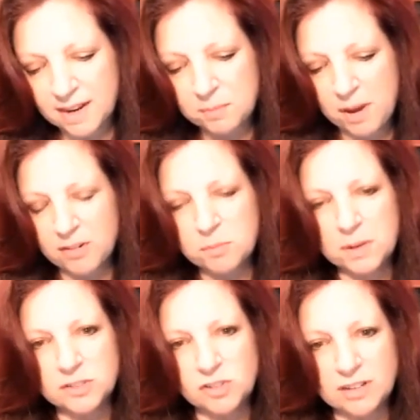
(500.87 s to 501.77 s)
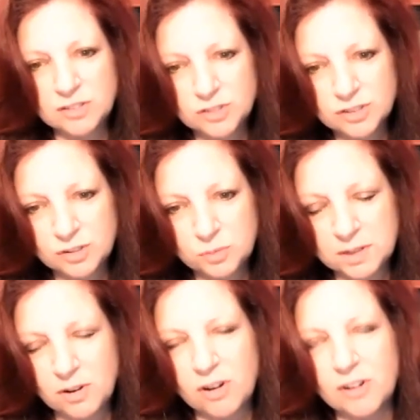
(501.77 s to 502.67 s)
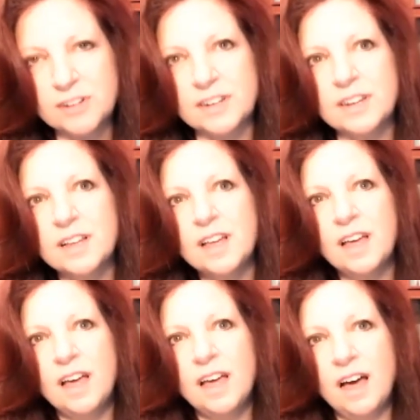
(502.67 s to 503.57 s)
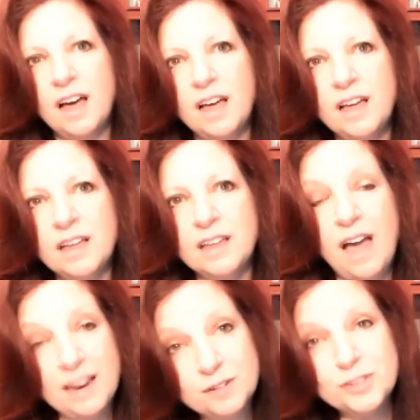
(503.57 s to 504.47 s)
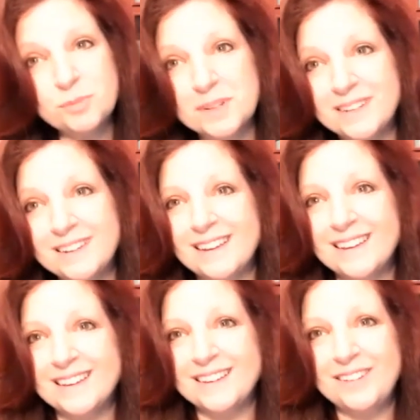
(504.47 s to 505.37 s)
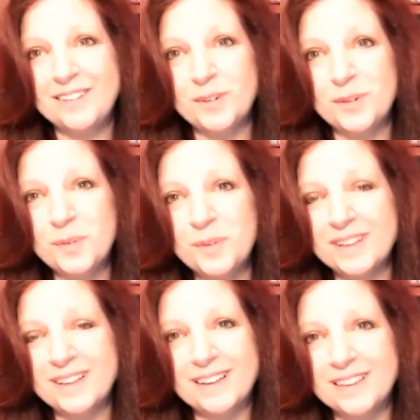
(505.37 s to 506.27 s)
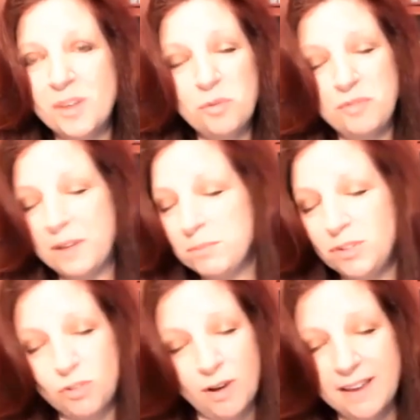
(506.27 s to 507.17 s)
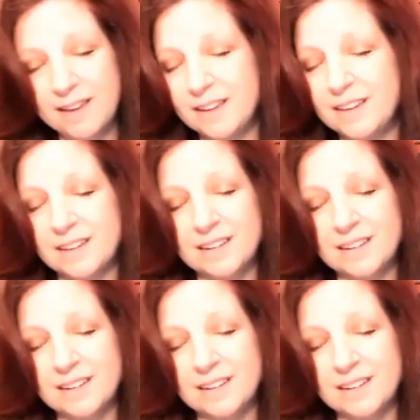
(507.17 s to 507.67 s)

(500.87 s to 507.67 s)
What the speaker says: I married my childhood sweetheart and Irishman and, you know, the whole family drank.